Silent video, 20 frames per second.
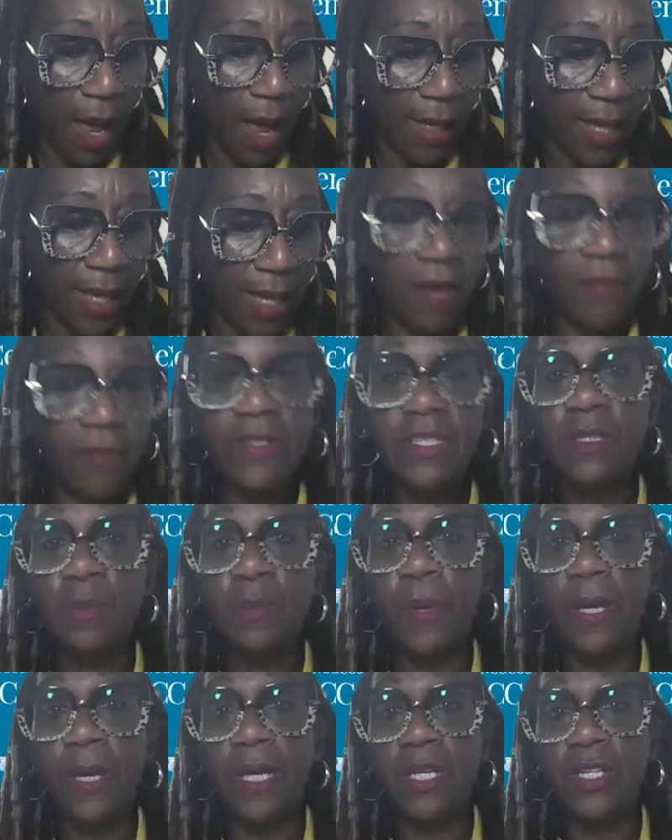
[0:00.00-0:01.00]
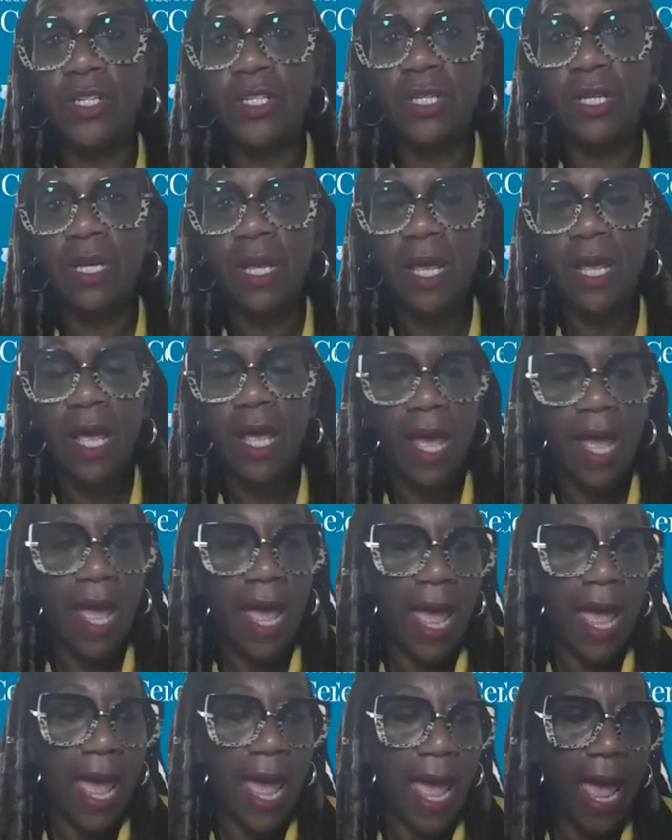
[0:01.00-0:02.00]
gave a speech.
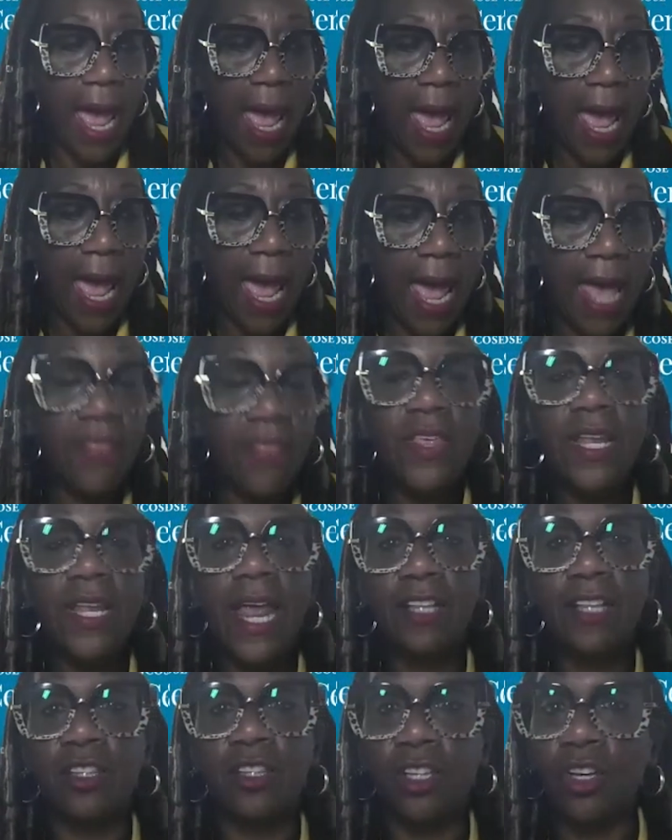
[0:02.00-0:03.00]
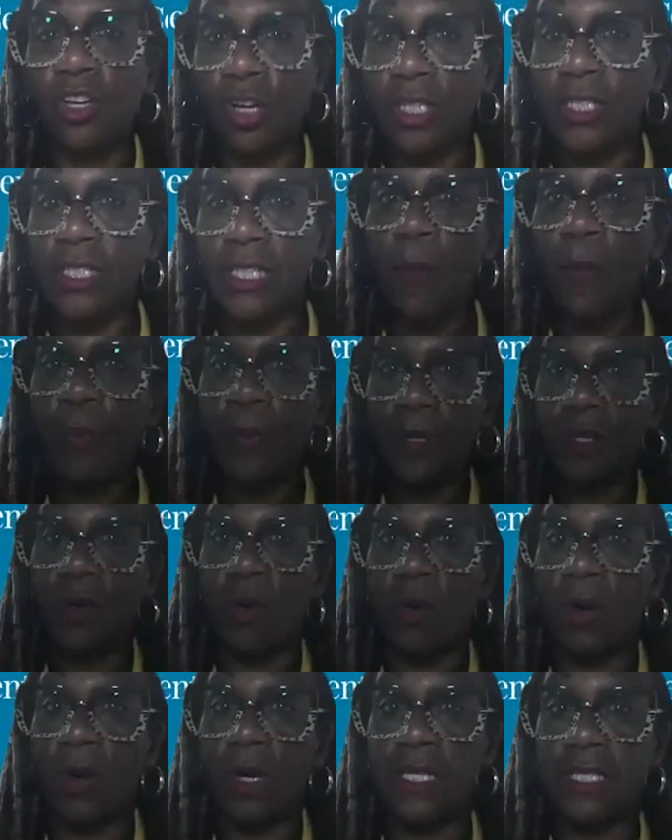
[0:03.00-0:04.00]
And then I hooked up with the
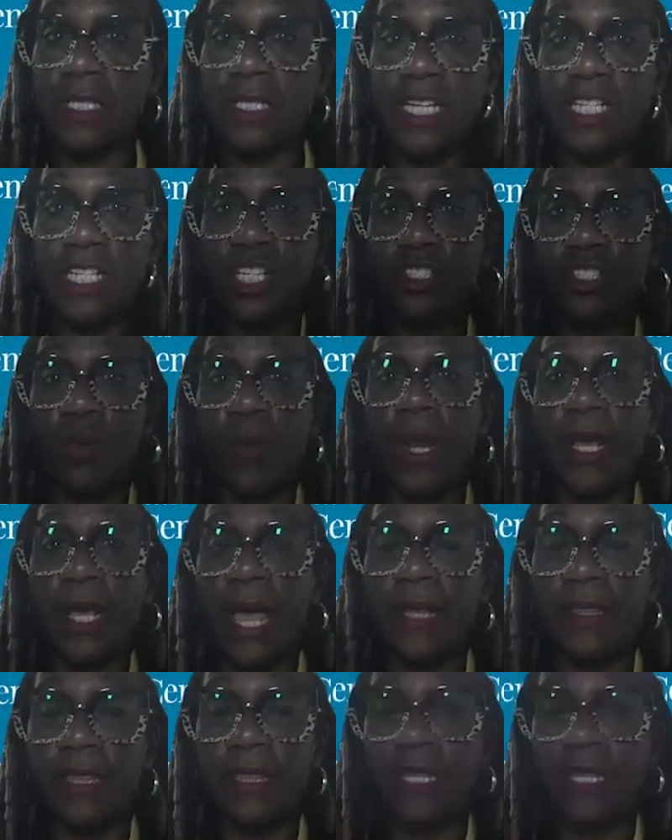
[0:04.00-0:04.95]
organization. So when I got